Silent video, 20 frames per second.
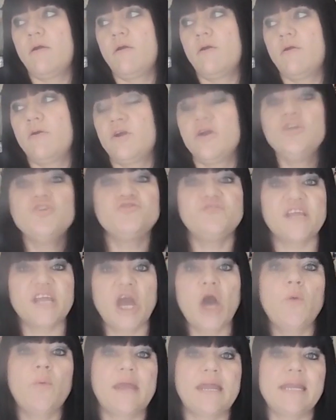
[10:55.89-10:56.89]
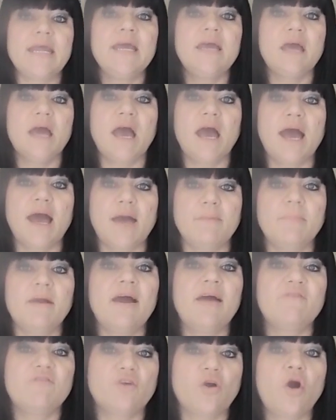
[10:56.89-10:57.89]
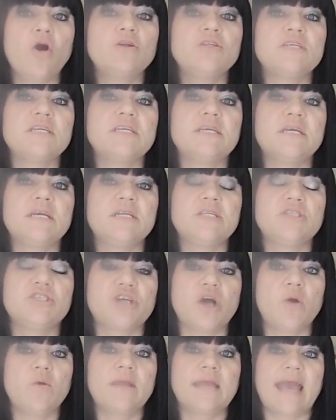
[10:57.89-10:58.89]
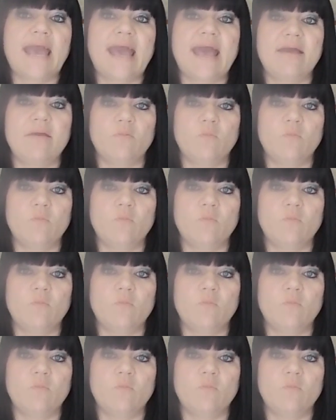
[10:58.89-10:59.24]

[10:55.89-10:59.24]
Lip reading: country going. I've got childcare,